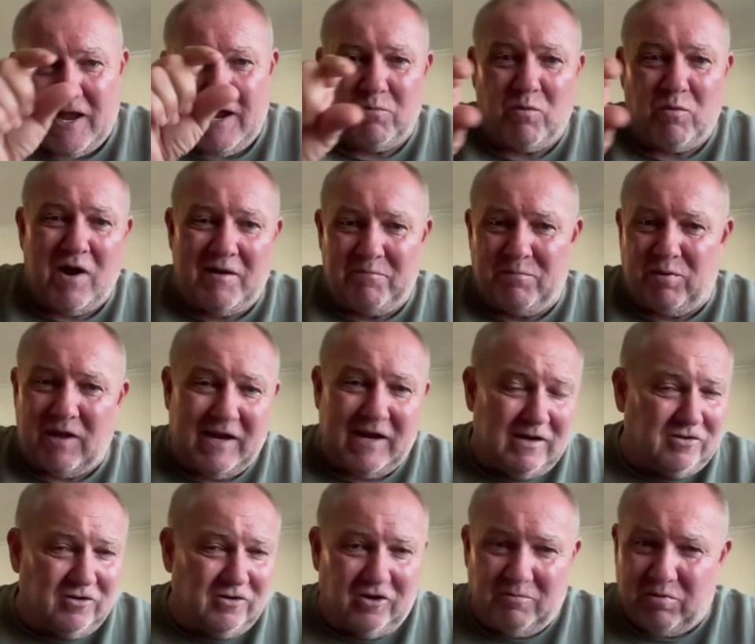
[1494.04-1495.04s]
plan one,
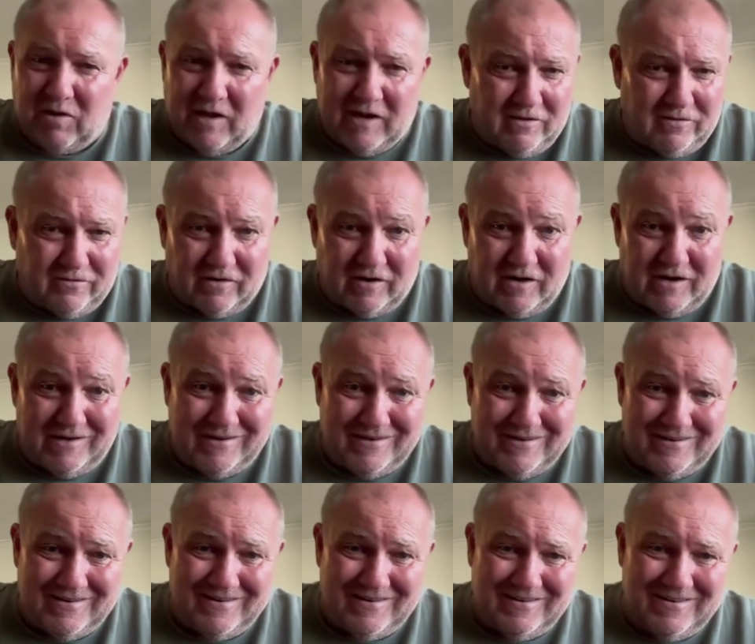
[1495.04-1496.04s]
plan two, plan three.
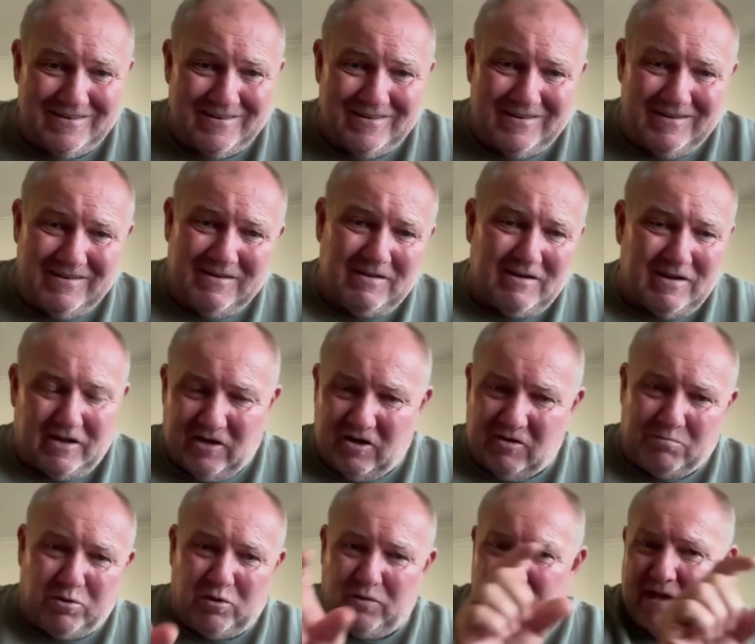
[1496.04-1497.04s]
and
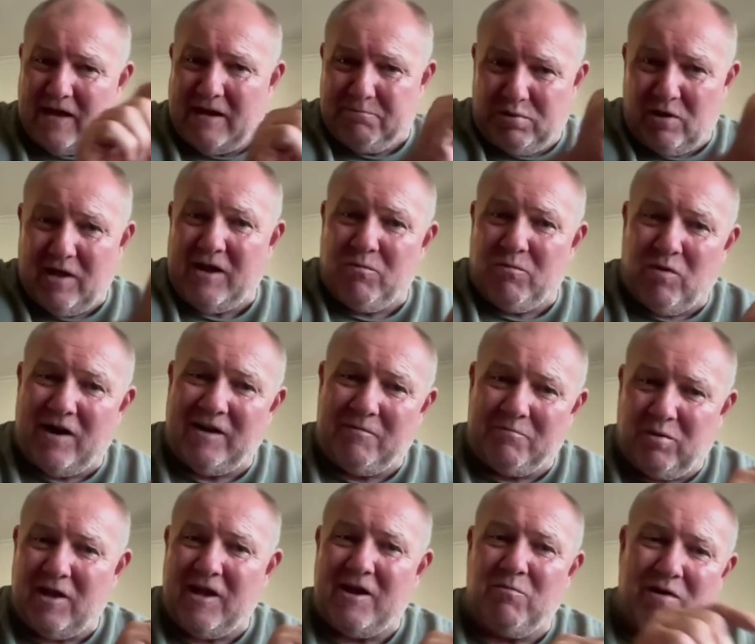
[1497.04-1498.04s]
you put that plan one
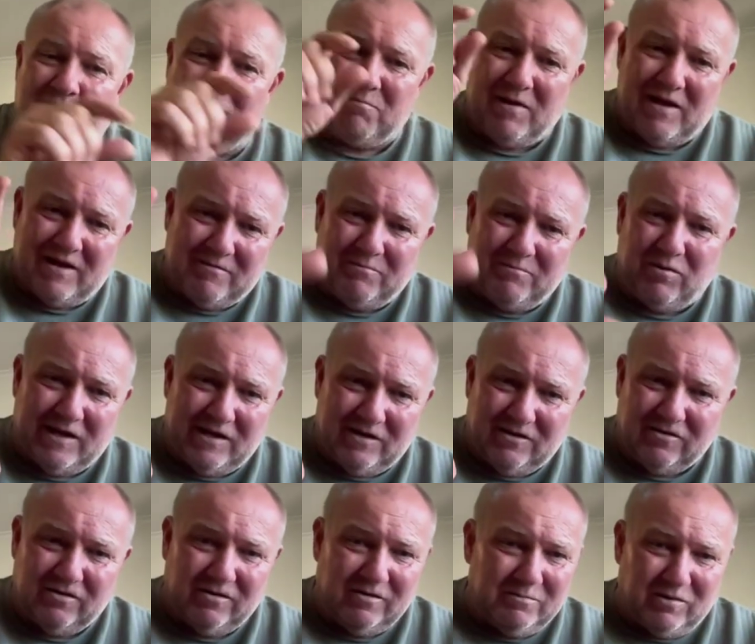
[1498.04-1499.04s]
in plan one button,
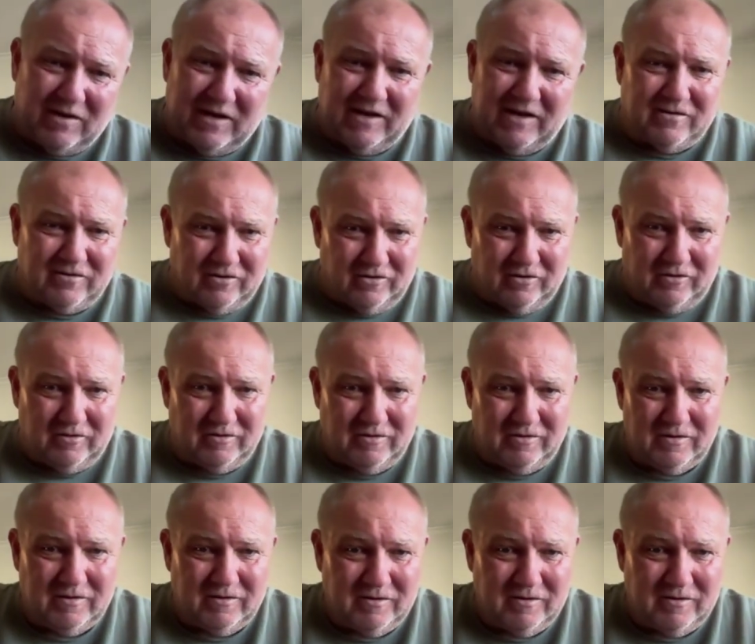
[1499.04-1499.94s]
plan two and plan two.